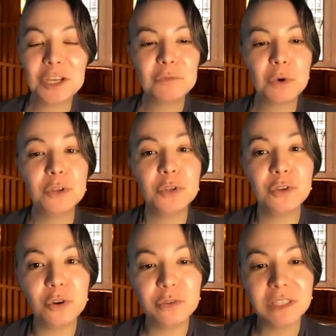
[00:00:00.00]
Well, you
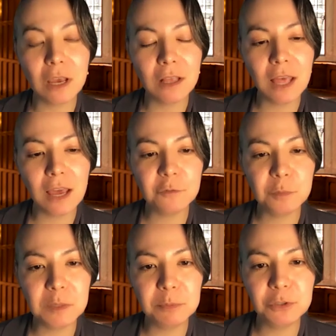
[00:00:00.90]
know, it's a lot of
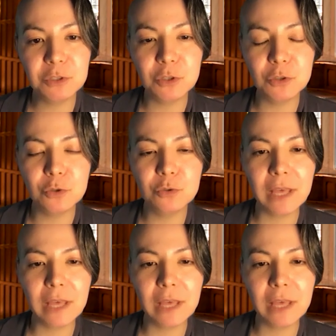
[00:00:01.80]
people do